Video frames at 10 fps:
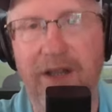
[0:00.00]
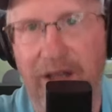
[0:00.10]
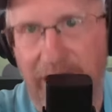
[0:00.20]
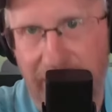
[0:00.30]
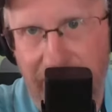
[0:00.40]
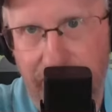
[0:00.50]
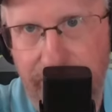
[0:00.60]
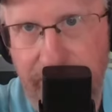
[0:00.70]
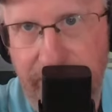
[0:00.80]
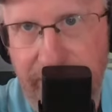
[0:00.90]
club,
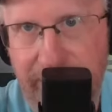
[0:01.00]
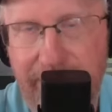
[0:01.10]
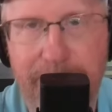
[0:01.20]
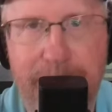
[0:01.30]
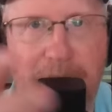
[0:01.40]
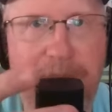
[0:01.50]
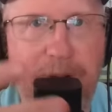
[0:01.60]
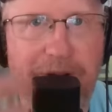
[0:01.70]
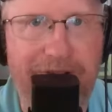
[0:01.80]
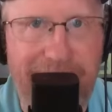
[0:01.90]
but
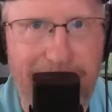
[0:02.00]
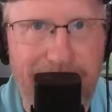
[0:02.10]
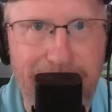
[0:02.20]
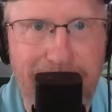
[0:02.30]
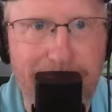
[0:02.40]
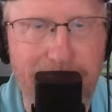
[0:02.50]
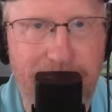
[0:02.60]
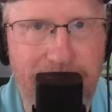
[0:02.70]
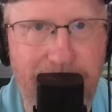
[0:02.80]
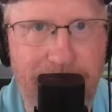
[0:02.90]
they're accepting
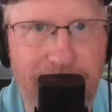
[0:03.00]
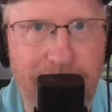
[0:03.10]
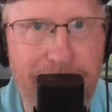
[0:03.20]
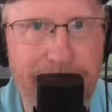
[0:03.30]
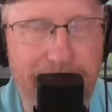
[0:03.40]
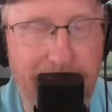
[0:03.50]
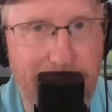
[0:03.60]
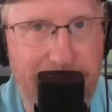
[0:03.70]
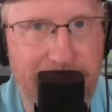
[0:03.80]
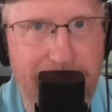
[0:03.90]
memberships,
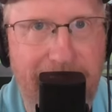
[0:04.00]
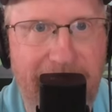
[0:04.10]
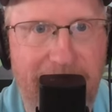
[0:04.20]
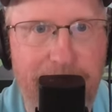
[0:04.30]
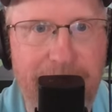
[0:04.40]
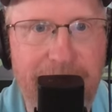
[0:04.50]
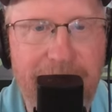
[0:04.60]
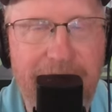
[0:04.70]
limited amount.